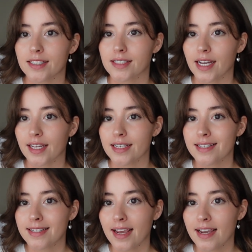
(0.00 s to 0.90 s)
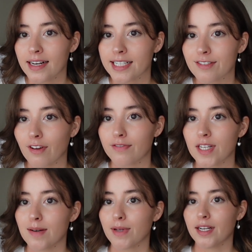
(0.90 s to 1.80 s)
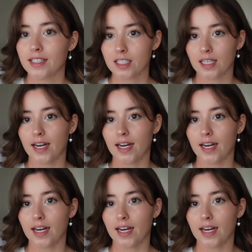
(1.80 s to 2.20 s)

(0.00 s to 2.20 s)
second take and it's 15 minutes.